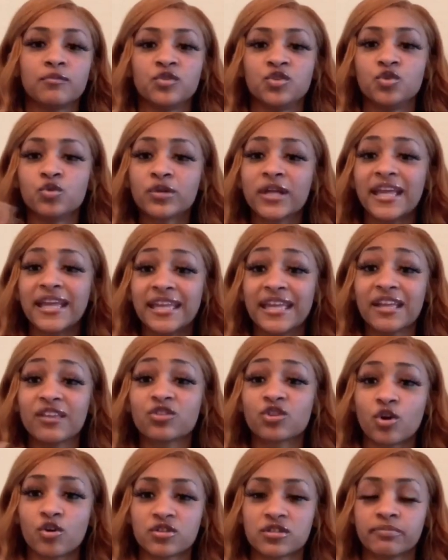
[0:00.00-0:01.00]
you can
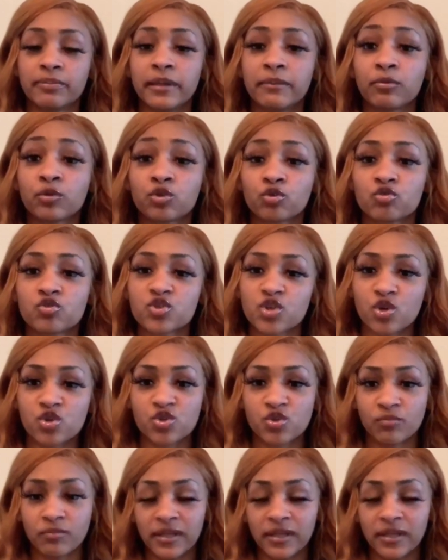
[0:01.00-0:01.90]
get those people through social